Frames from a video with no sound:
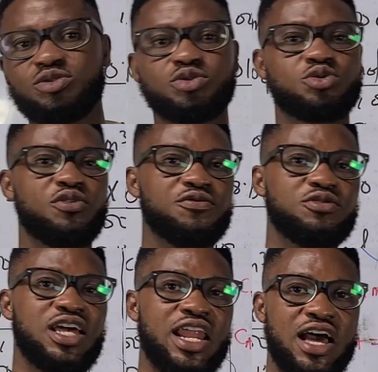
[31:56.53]
those of you
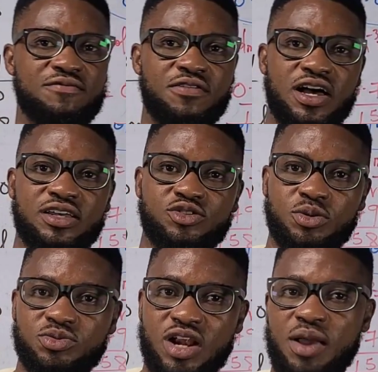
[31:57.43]
that have
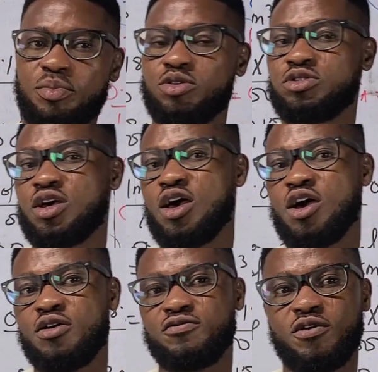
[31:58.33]
subscribed, but
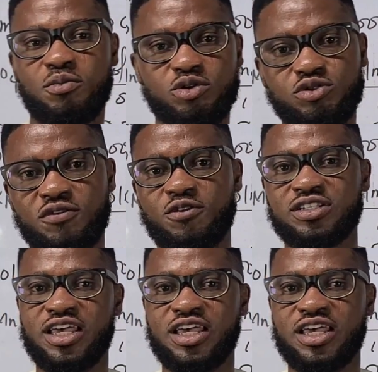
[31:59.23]
for most of us